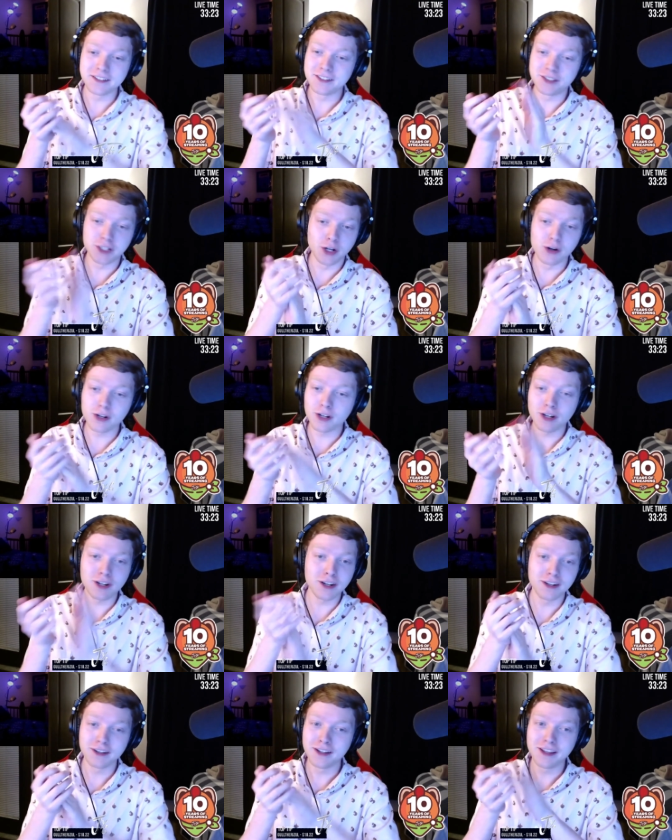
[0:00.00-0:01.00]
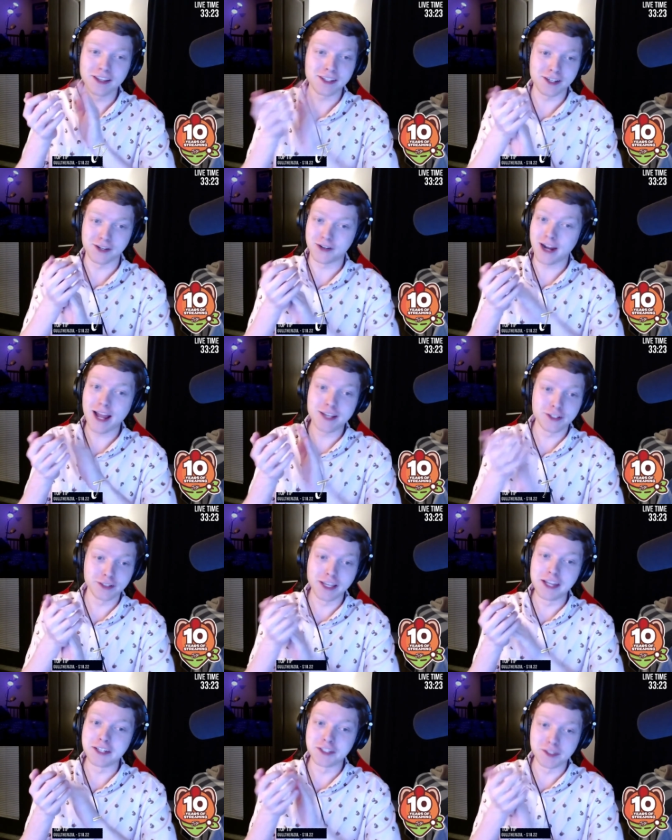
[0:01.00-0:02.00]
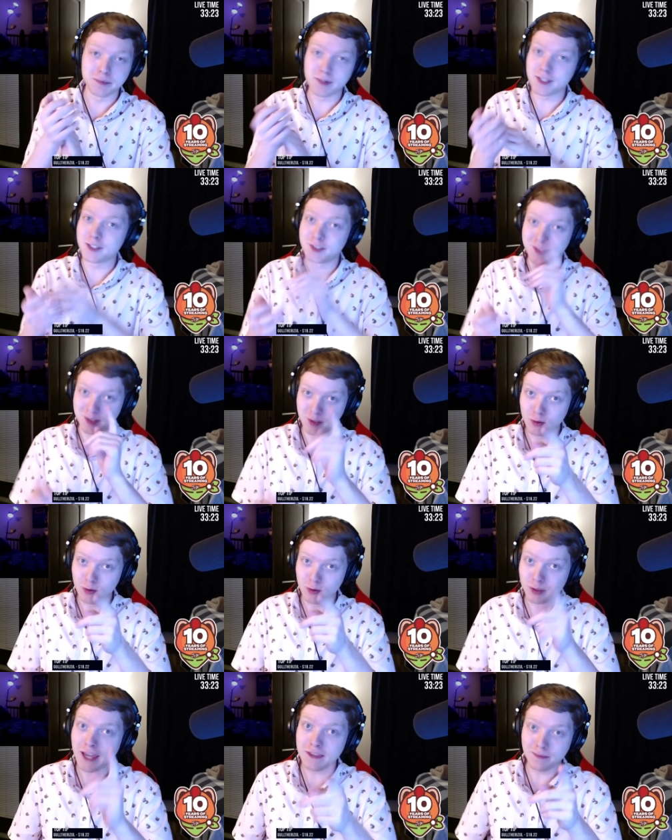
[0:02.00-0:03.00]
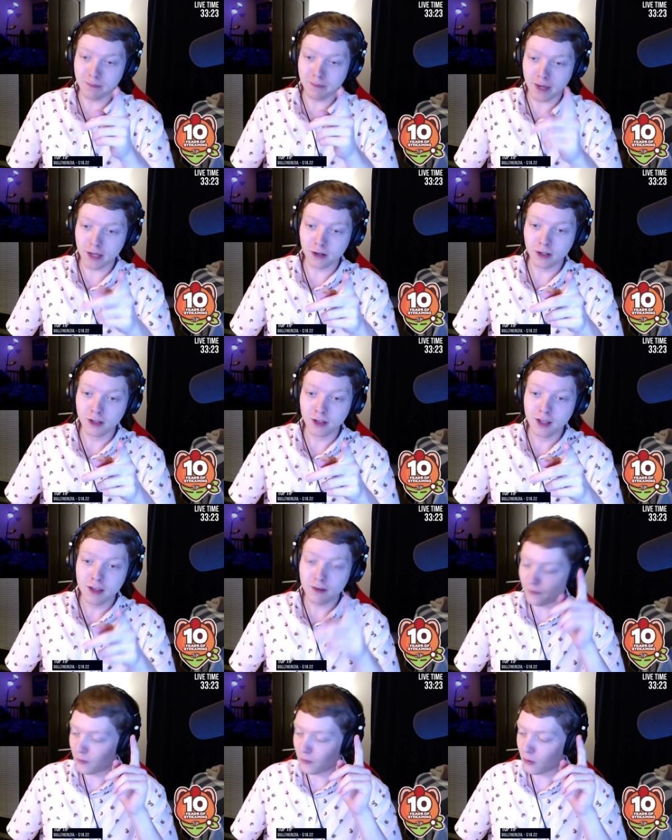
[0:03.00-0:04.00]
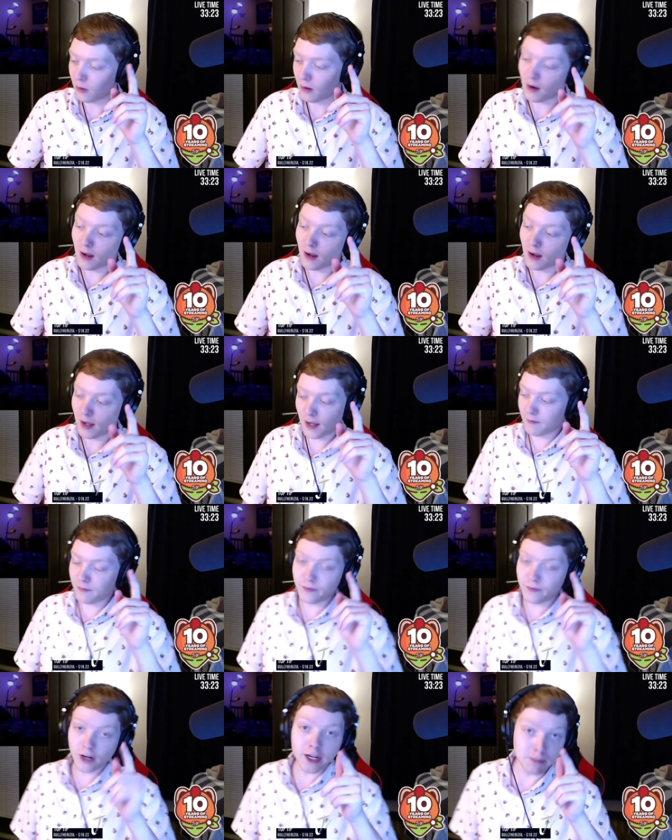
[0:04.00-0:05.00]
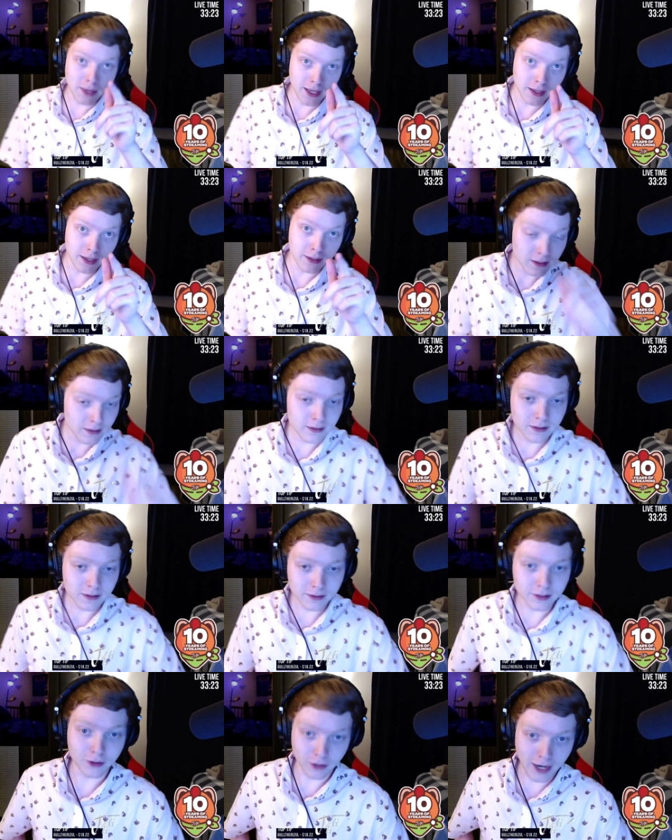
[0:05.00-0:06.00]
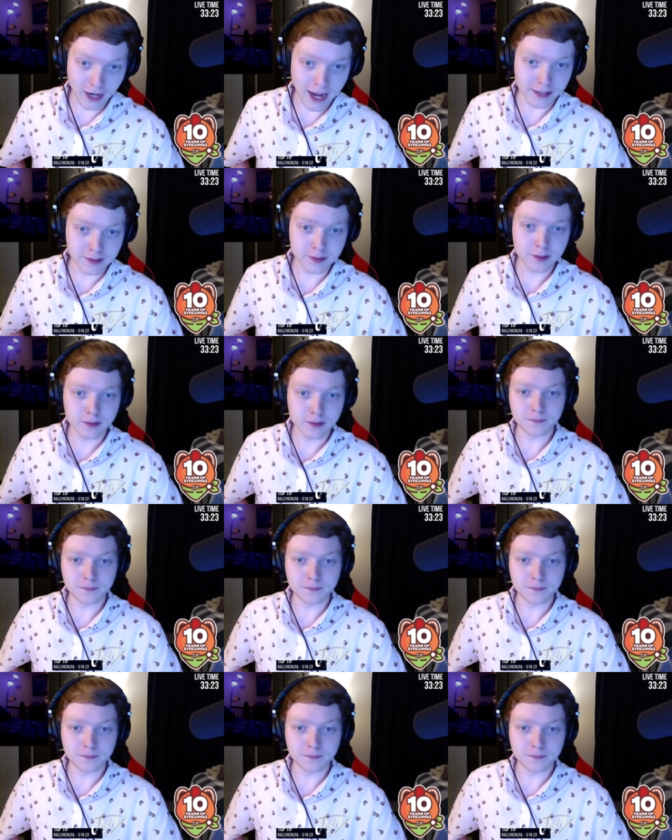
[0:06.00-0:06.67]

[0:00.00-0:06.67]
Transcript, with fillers: Joker, congratulations because you take the medal for uh, Funny Man. Congrats.